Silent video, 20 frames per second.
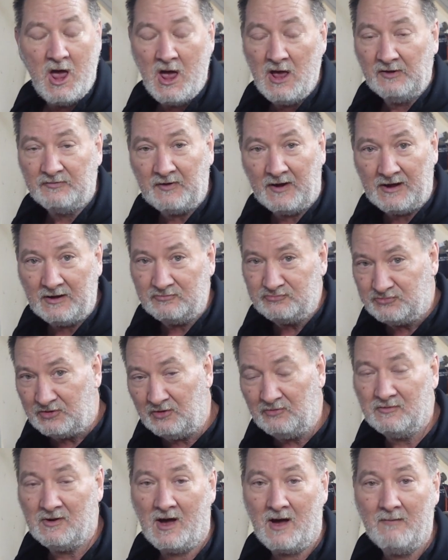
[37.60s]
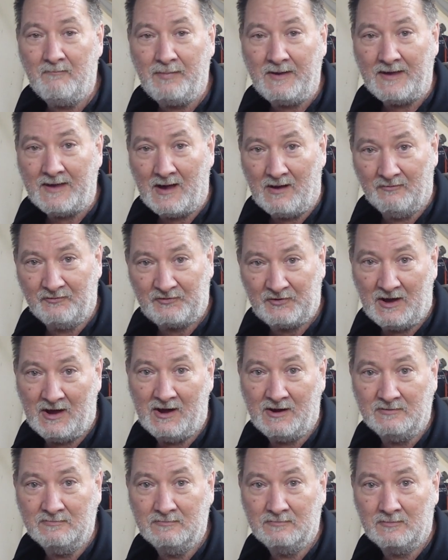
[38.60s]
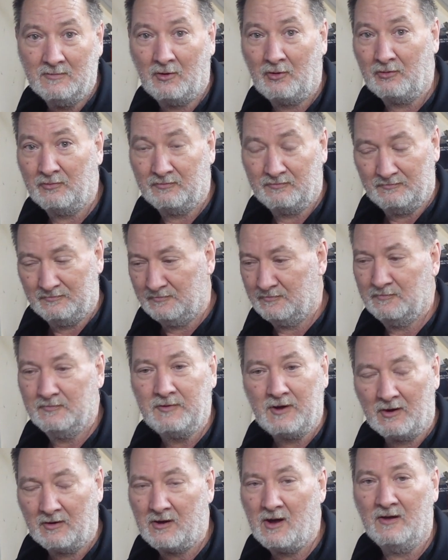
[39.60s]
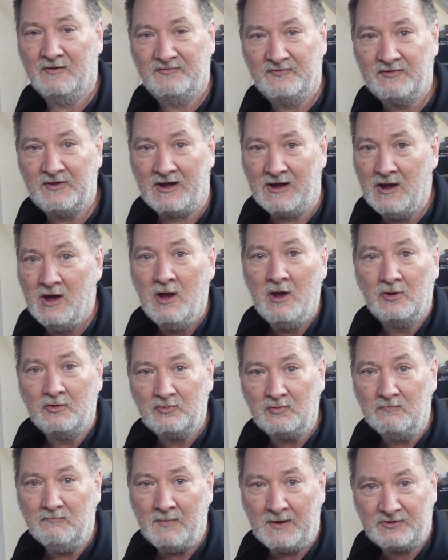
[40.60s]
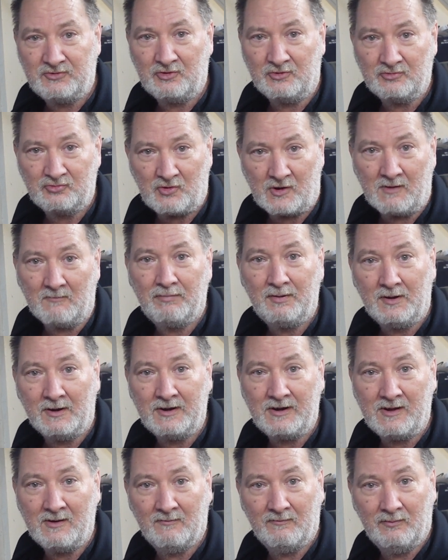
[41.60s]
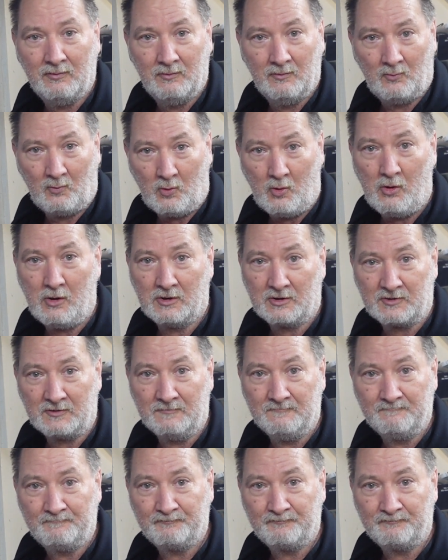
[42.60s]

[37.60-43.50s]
saying do not be outside, or constantly saying make sure to drink plenty of water.